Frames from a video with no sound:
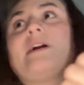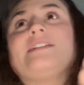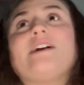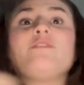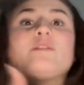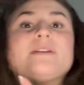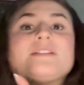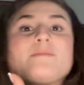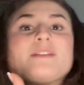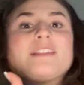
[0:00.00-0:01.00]
could definitely be
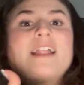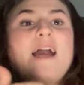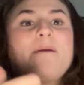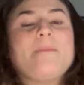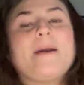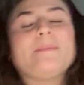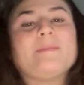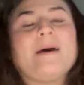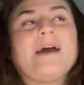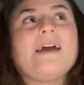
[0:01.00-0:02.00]
something that I
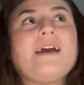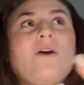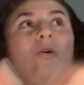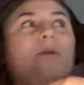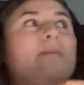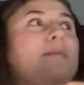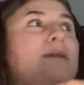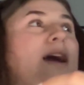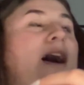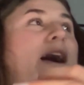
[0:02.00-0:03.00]
implement, or
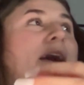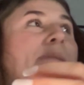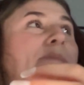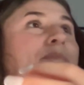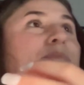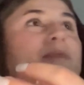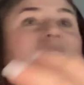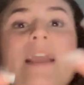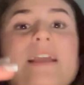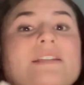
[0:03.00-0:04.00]
maybe
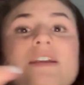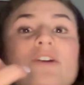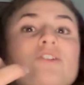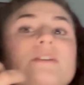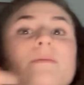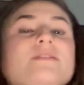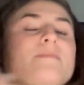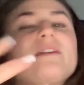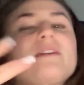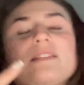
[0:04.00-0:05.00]
candy or
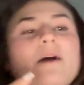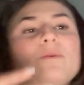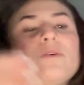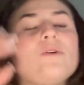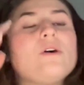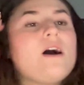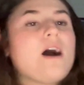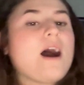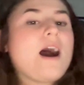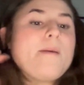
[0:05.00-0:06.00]
something that will
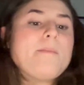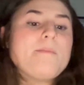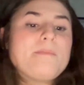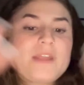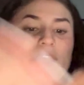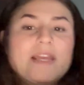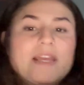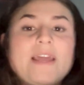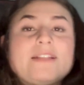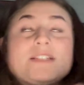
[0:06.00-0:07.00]
get the
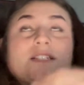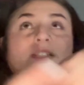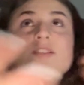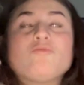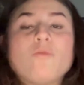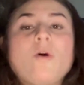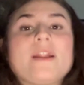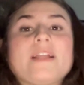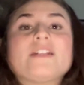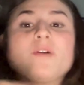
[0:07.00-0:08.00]
kids
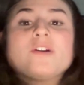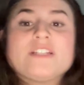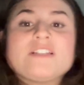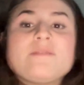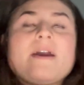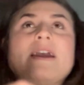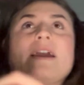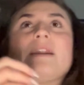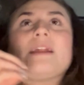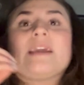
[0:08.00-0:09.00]
wanting to
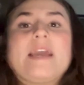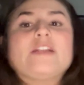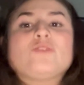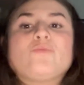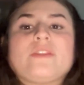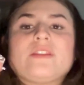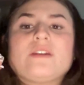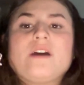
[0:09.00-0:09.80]
participate and engage with